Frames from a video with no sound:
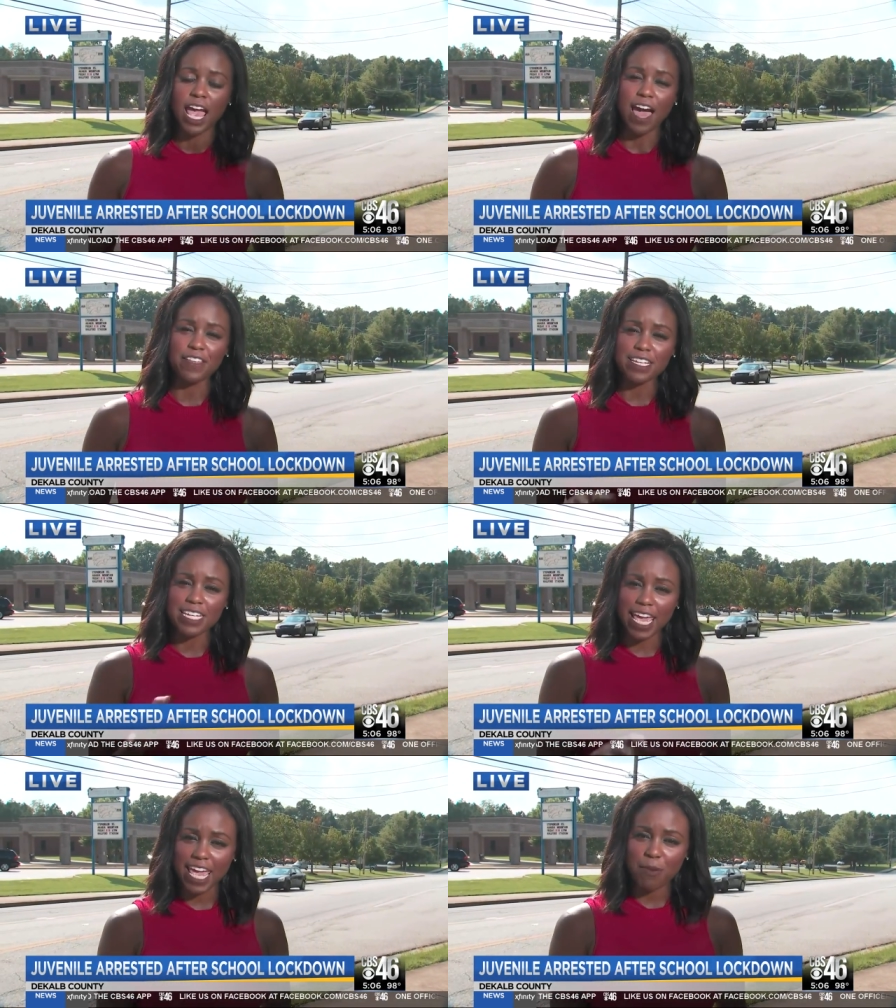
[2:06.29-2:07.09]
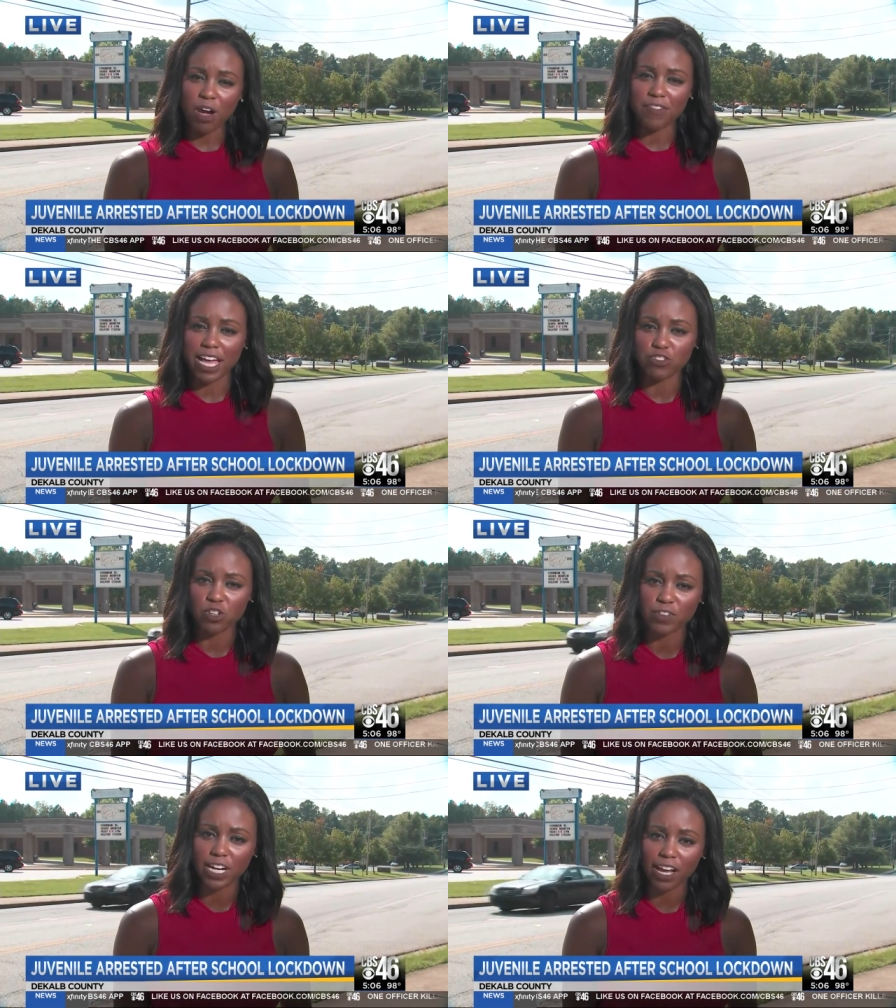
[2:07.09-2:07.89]
And the name of that
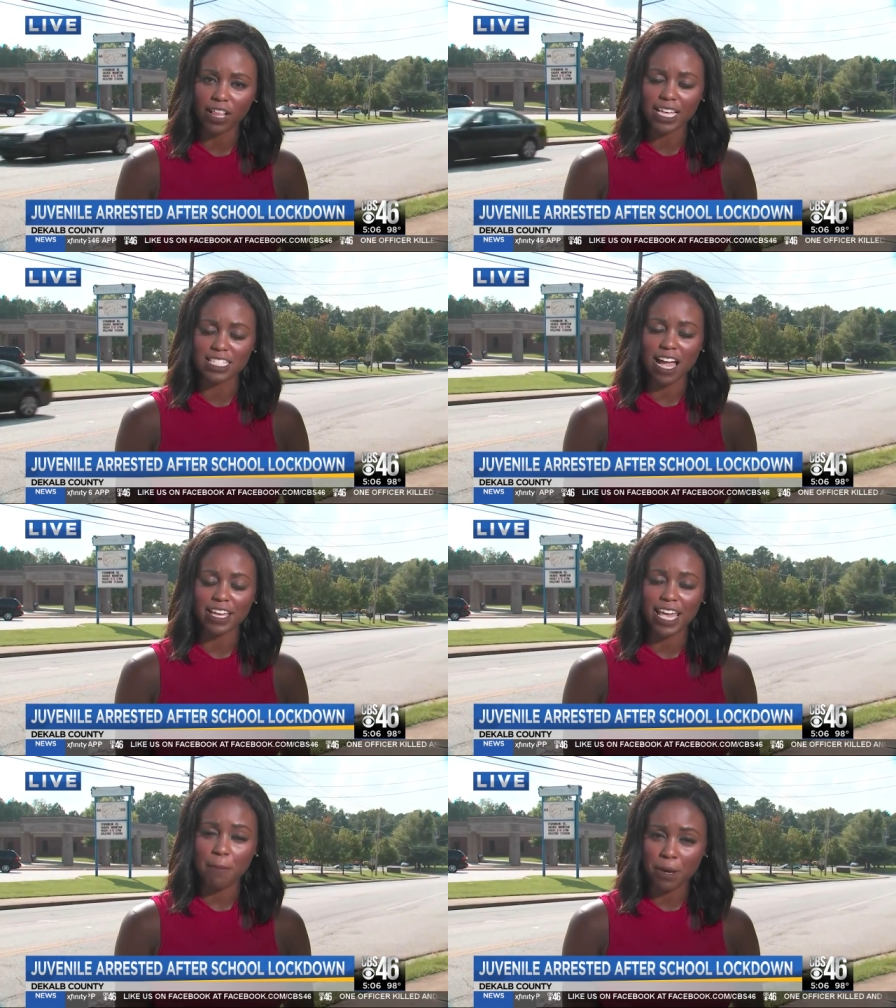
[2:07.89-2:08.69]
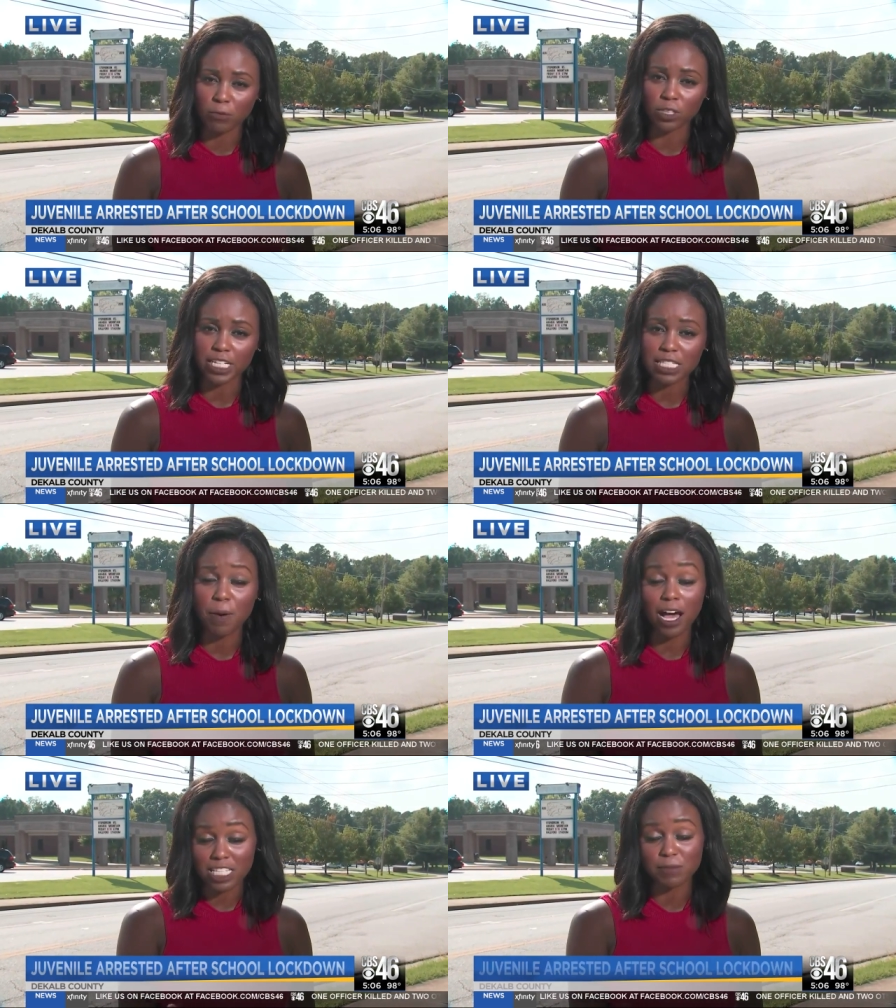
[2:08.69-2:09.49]
juvenile has not yet been released,
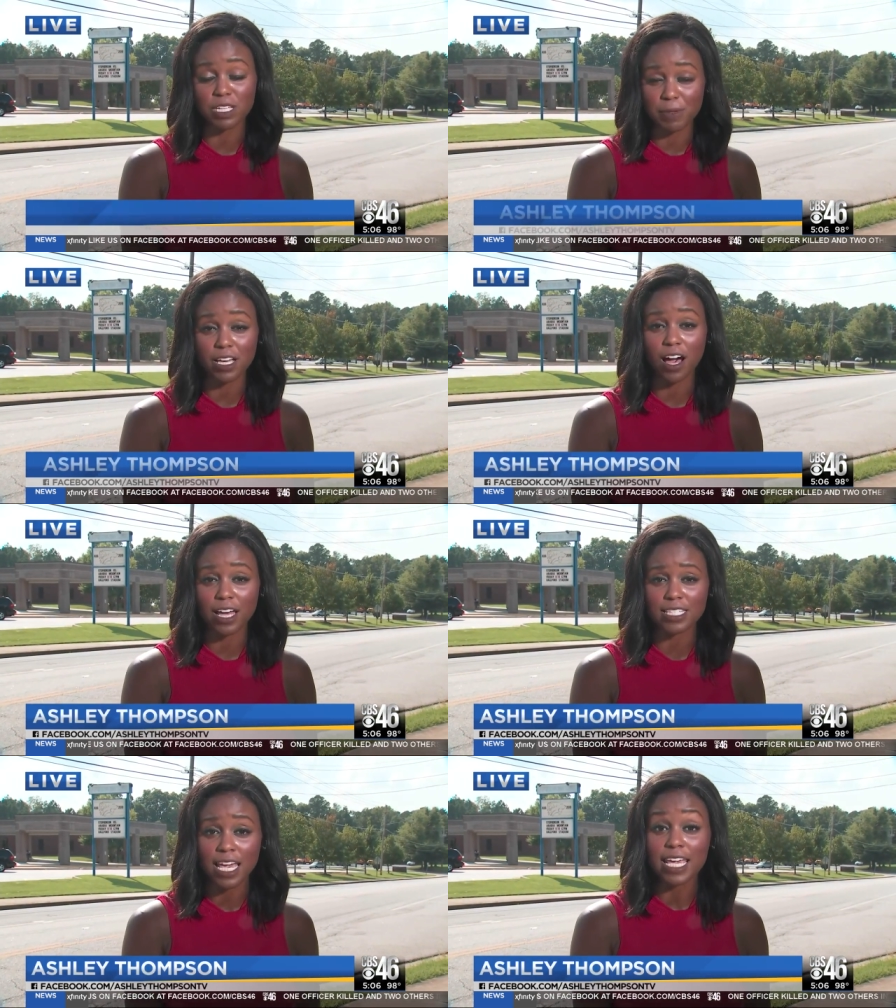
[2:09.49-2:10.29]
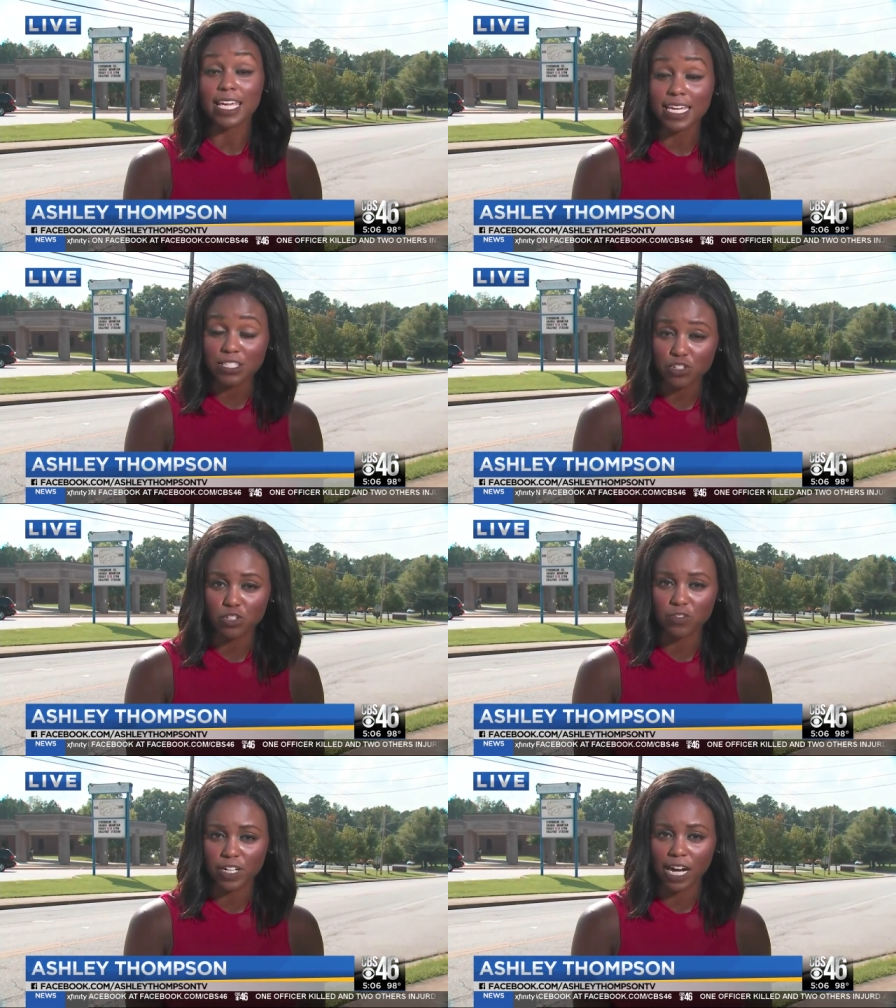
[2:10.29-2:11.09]
possibly because he is a
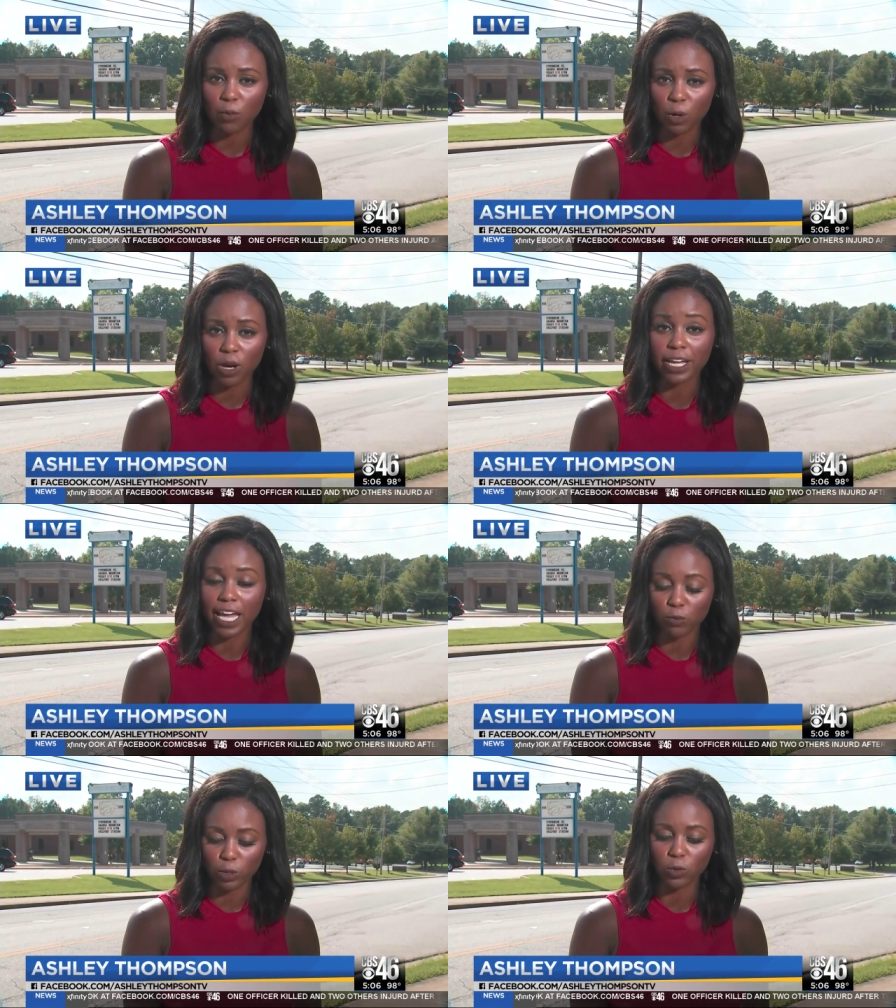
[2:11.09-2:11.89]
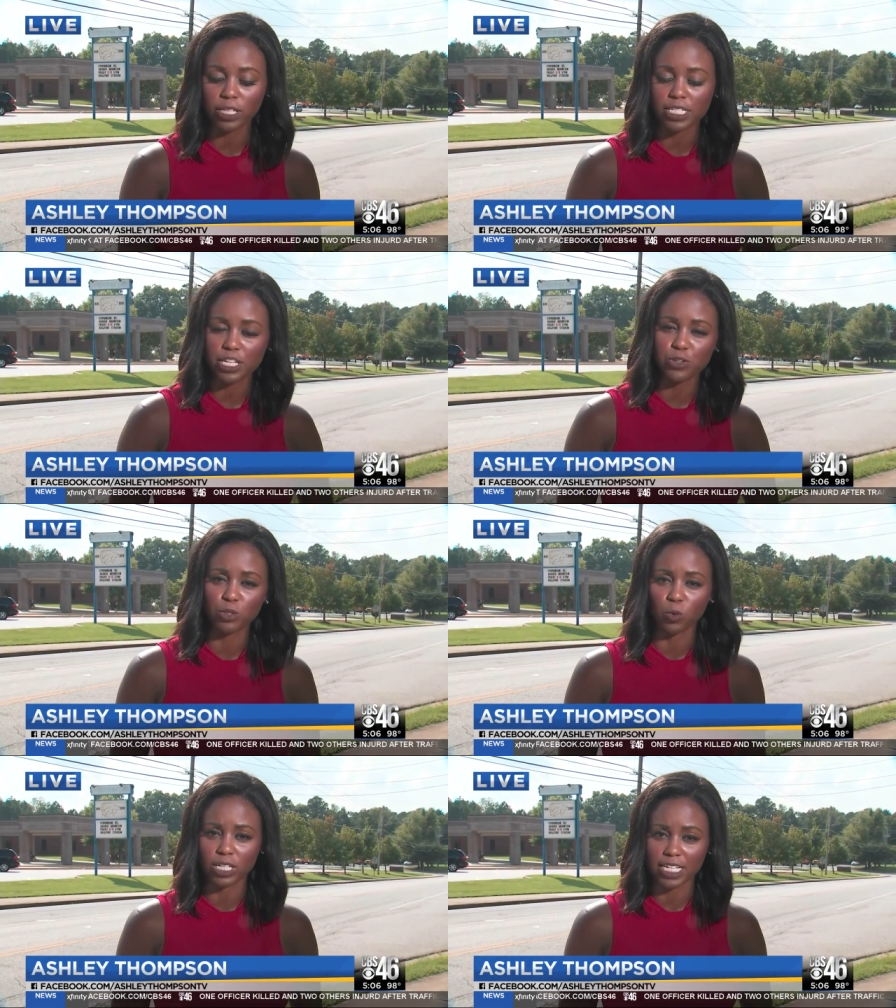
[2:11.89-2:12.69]
juvenile. But again, we will continue to
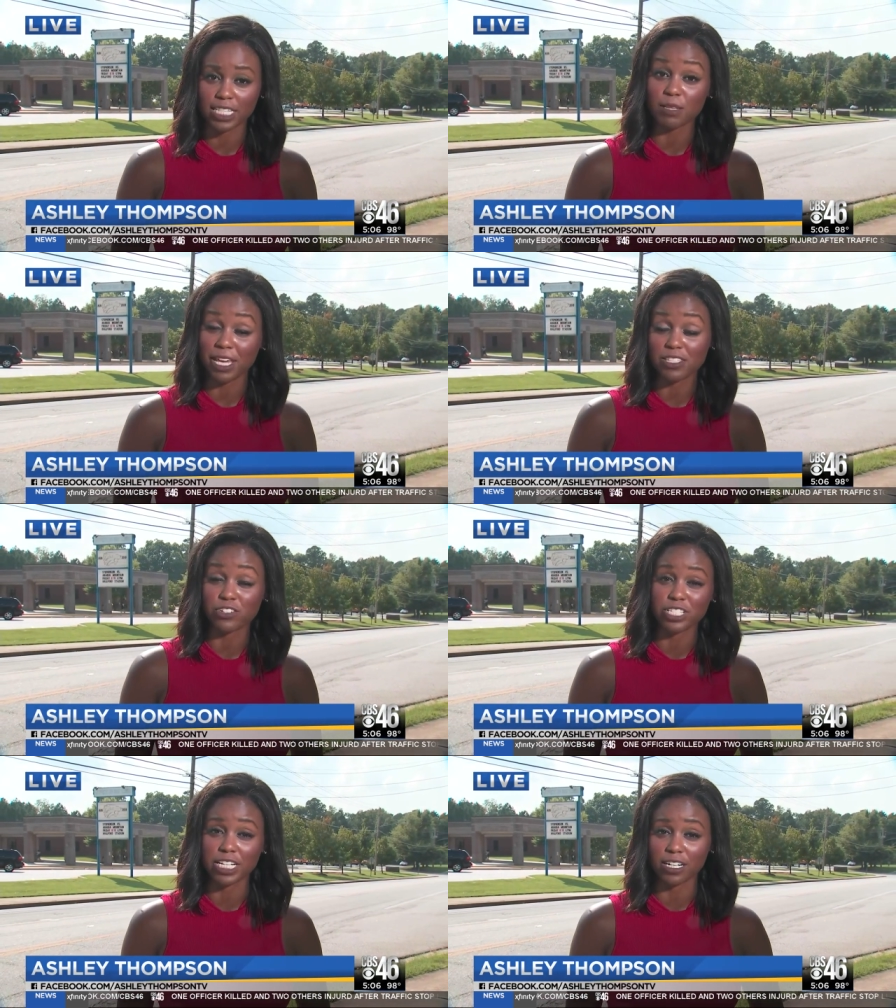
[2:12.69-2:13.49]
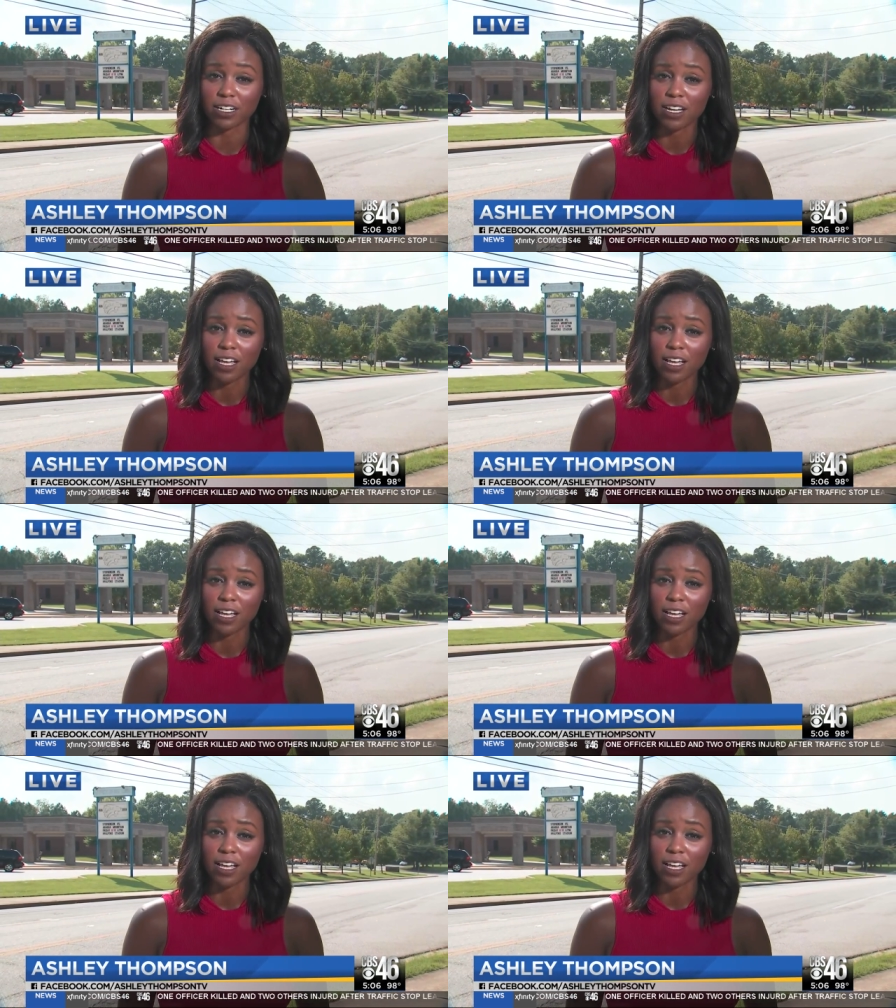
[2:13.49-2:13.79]
work to get some answers here.